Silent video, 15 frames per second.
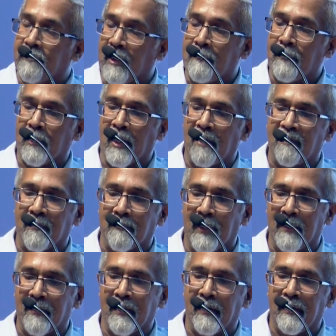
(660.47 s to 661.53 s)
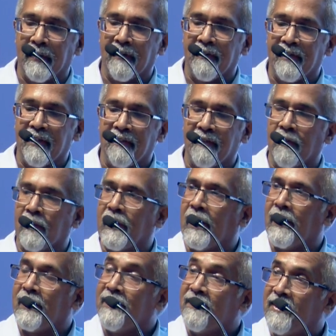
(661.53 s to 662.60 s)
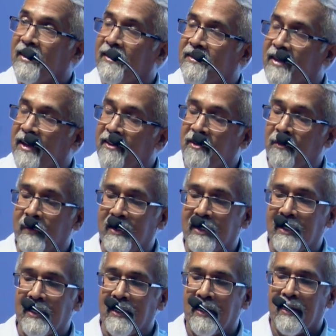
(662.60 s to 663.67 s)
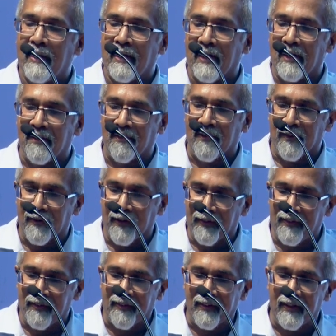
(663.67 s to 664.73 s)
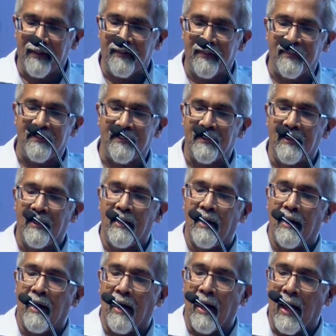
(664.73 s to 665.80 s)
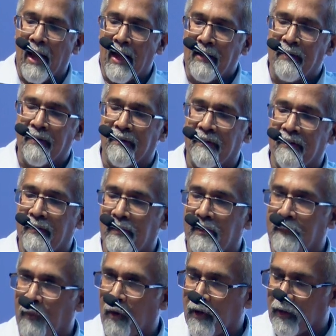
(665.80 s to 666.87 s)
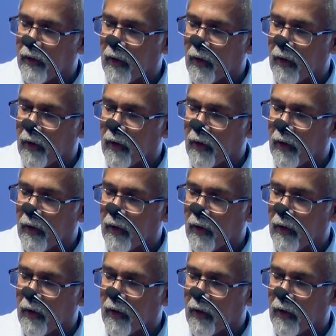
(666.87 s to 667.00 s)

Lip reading: fibrocalcic pancreatic disease, looking at insulin sensitivity, insulin resistance, and the body